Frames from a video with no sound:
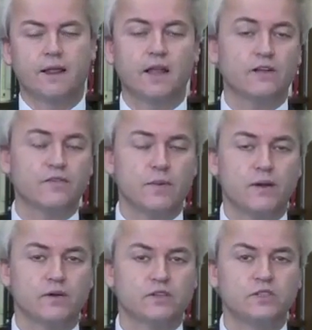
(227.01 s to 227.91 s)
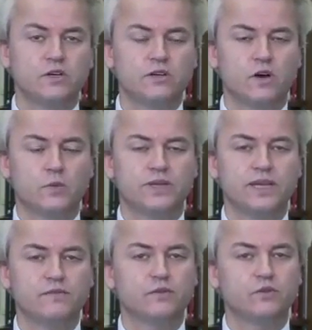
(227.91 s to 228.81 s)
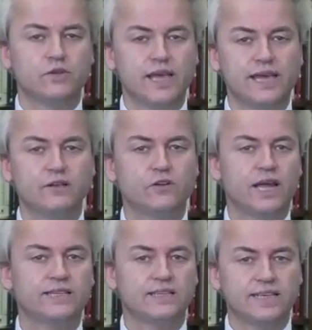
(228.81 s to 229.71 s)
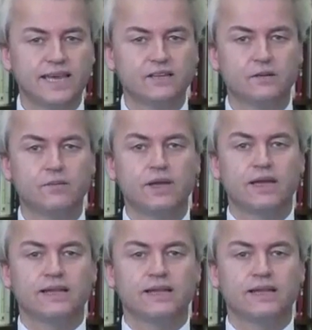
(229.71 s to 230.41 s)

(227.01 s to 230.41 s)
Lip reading: A lot of Americans don't know, but even today in the United Kingdom,